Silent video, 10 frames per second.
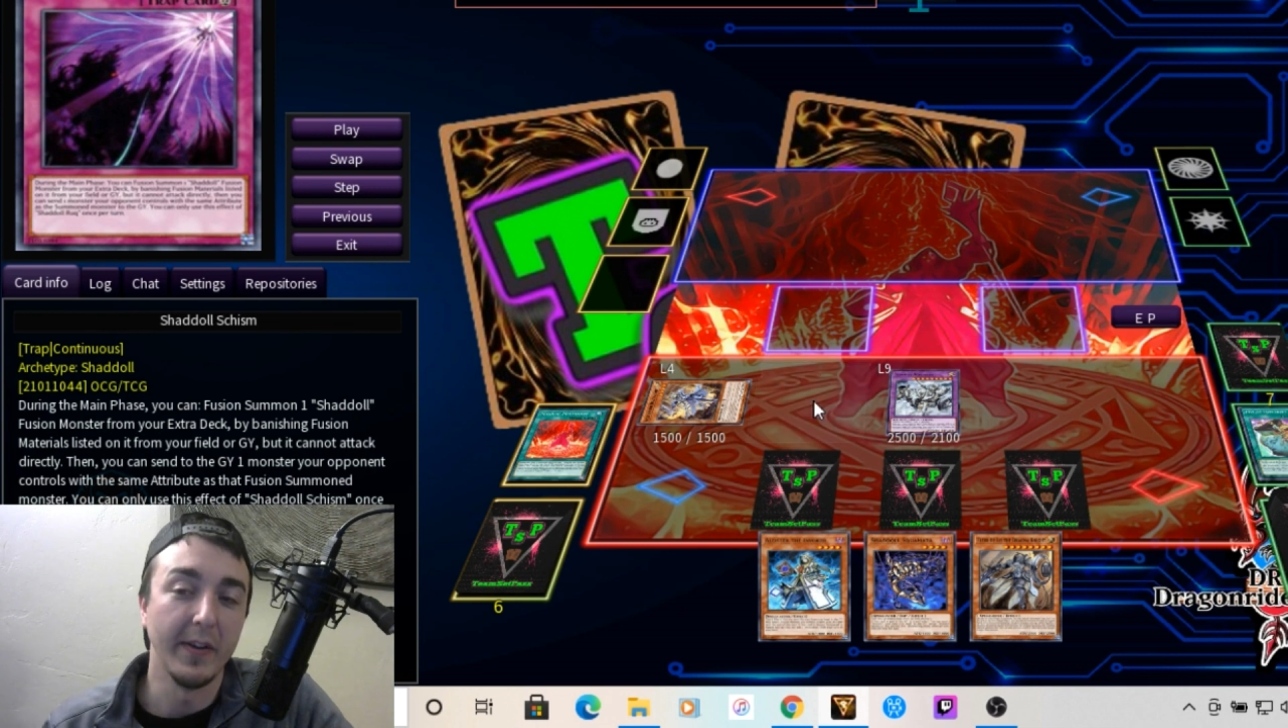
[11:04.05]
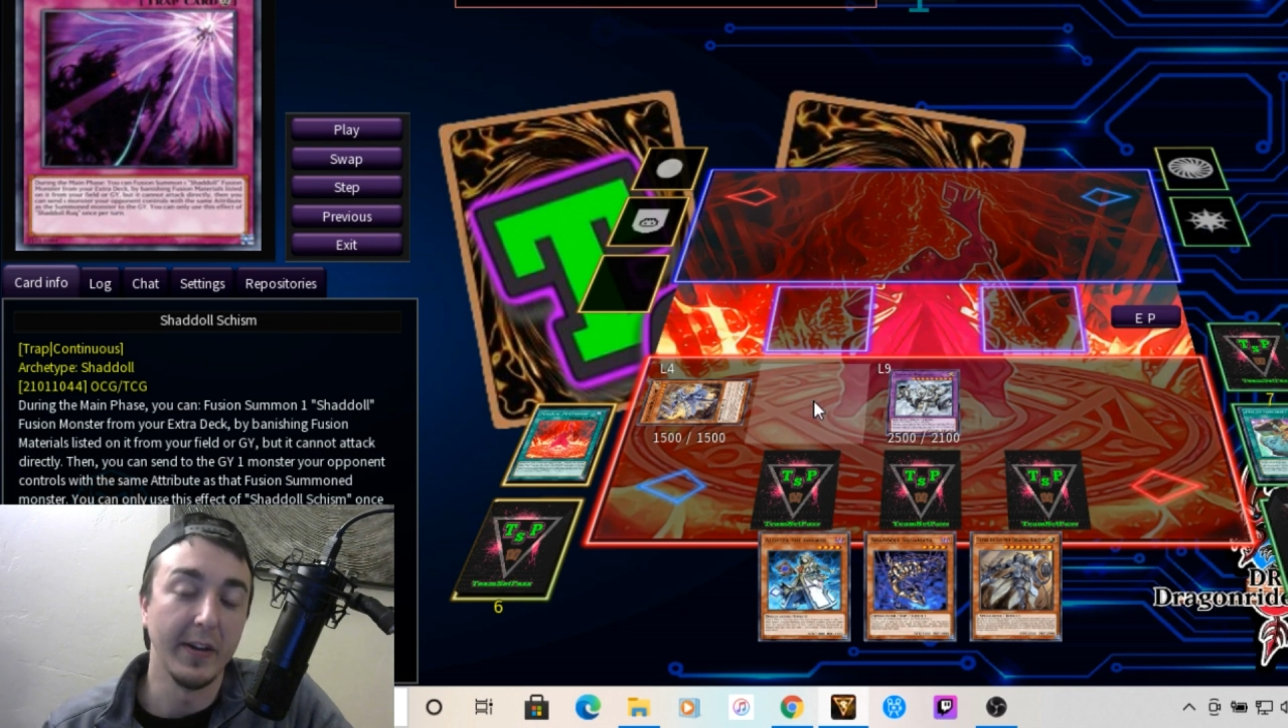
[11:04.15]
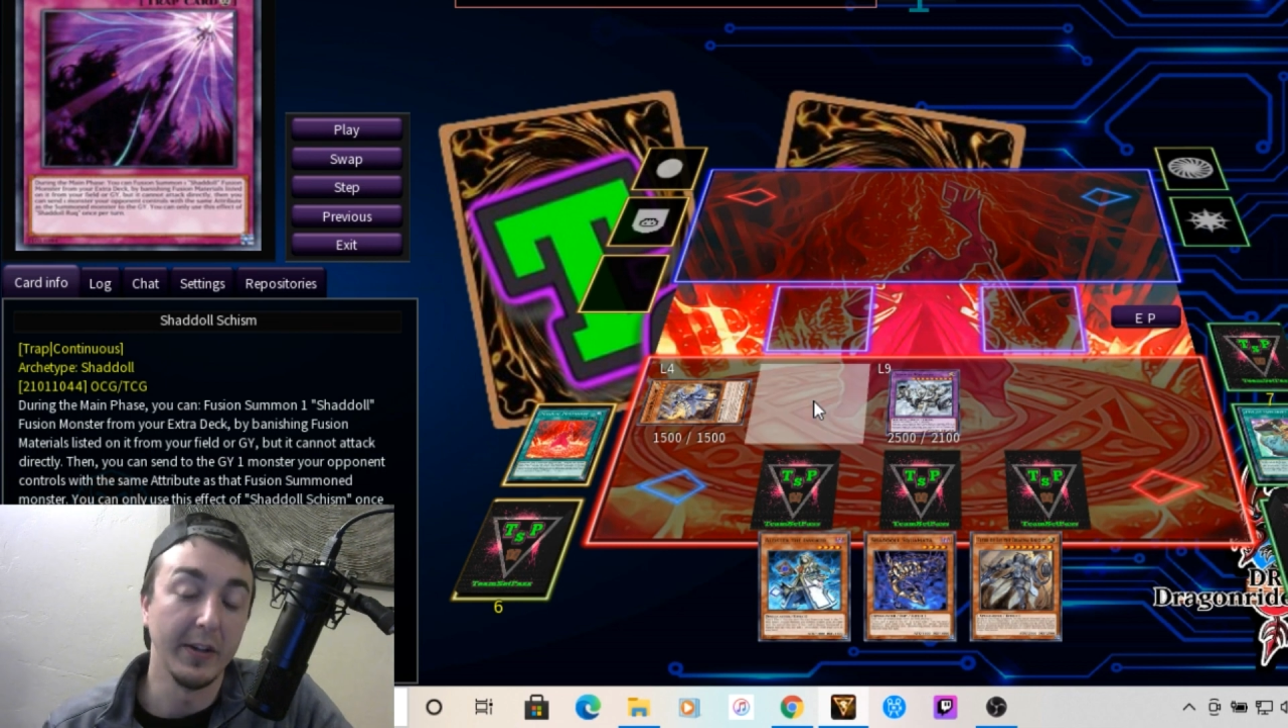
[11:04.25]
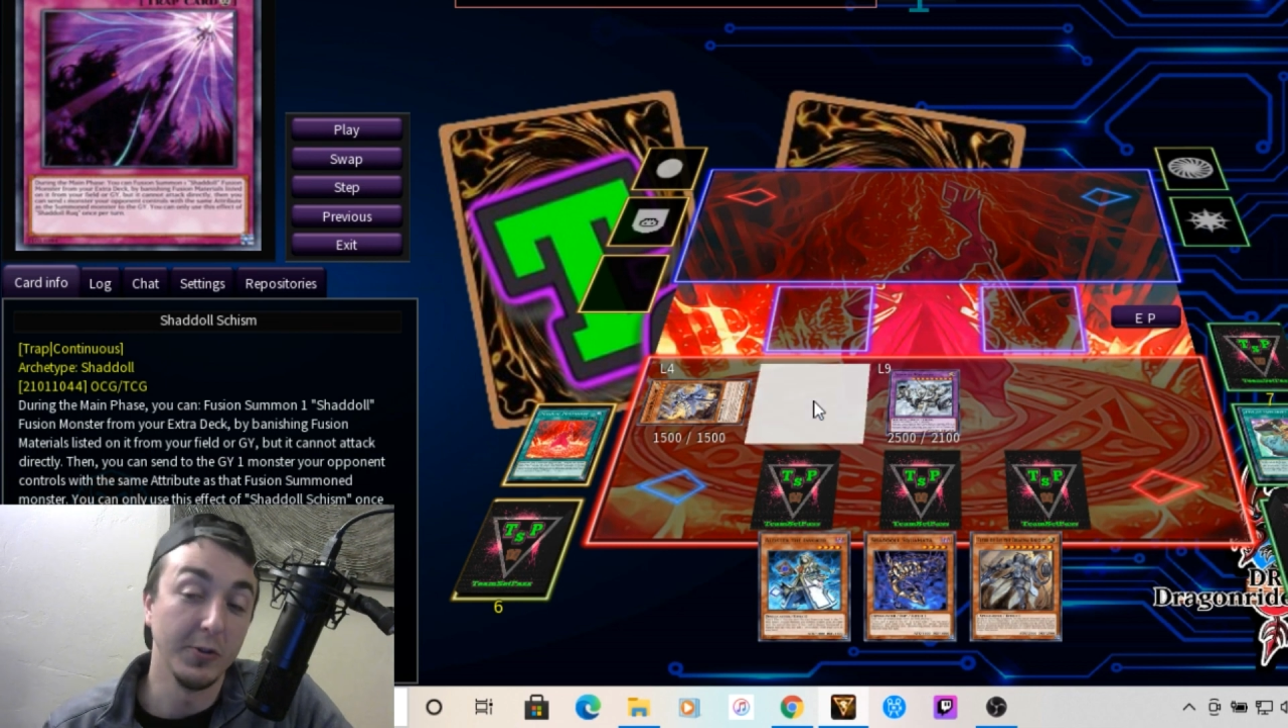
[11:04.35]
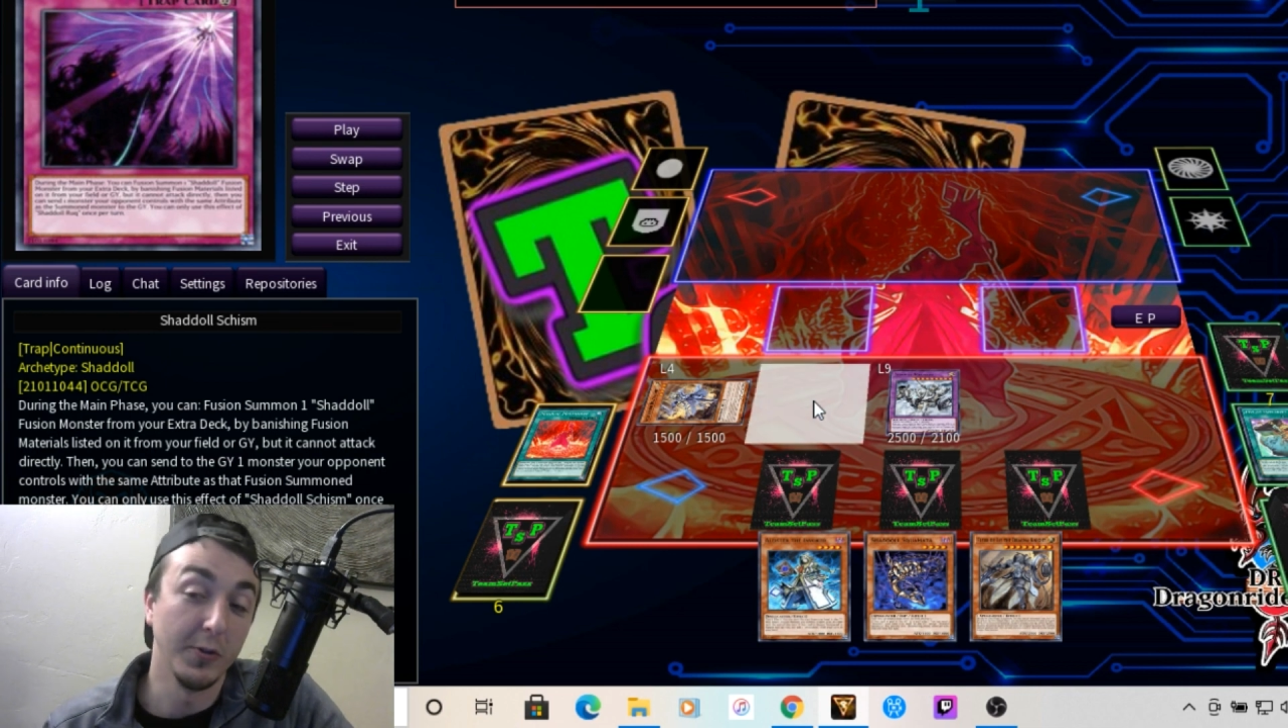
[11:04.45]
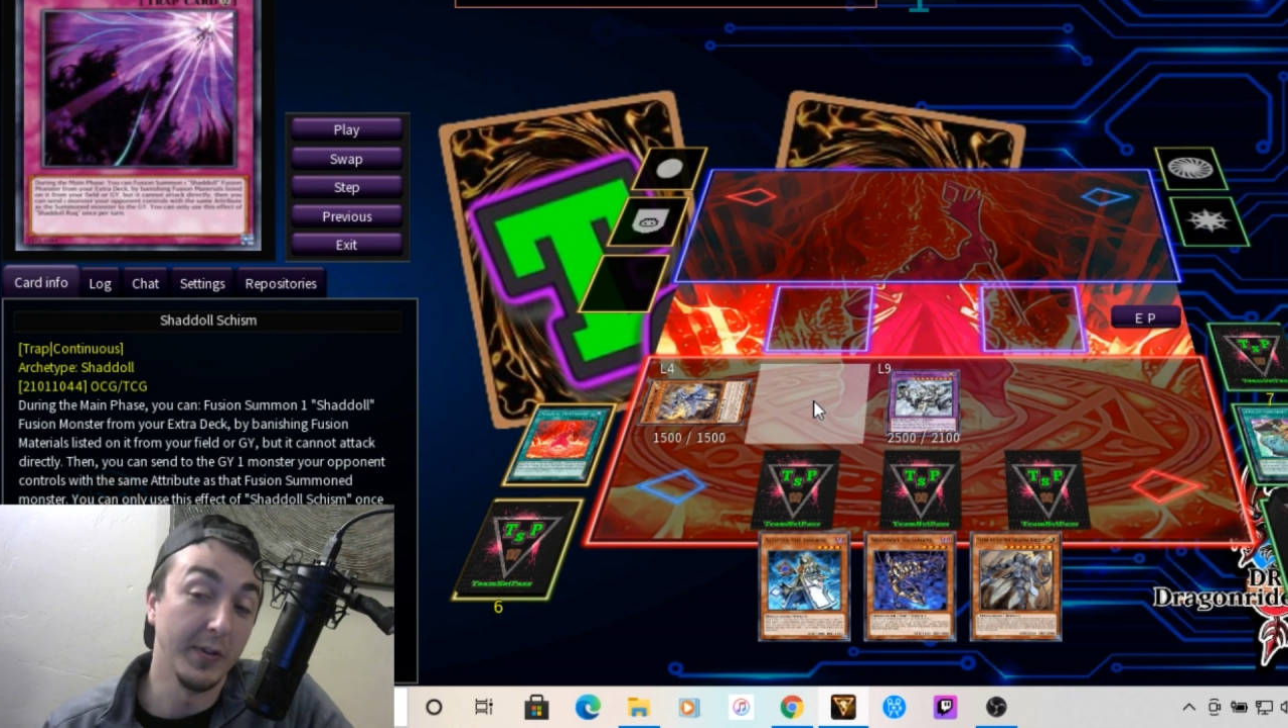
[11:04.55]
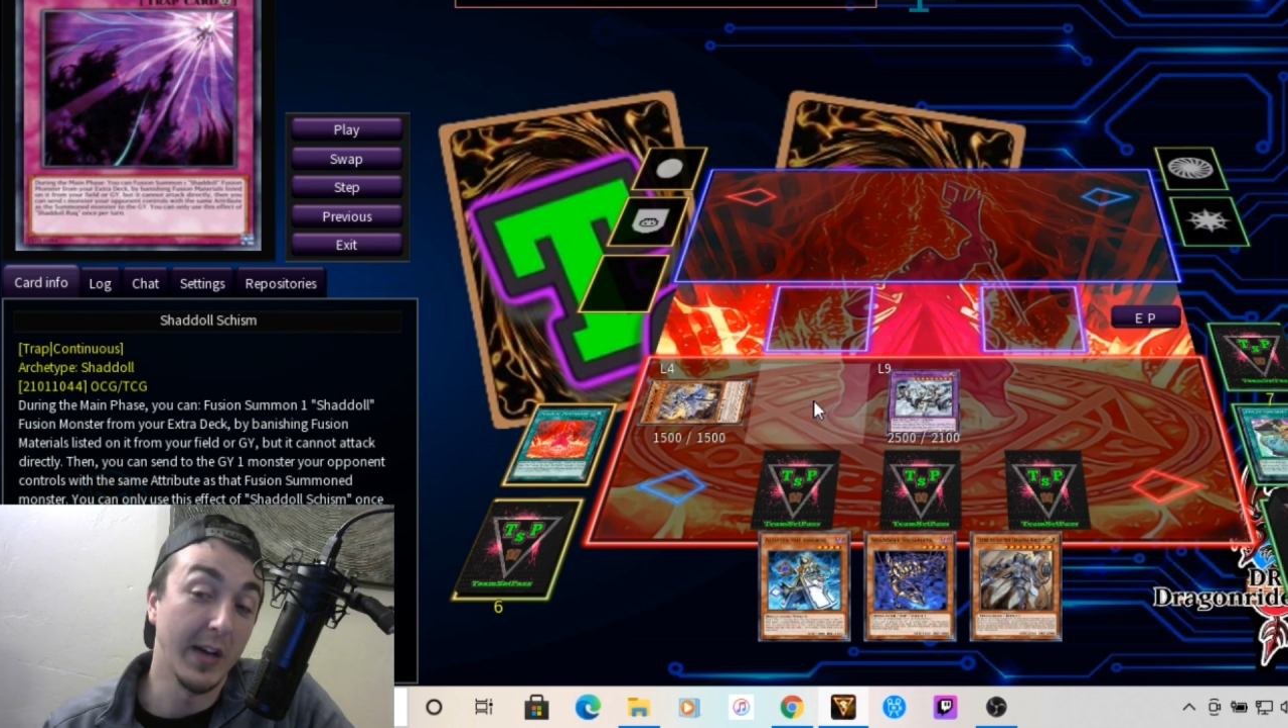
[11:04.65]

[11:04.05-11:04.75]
like Drone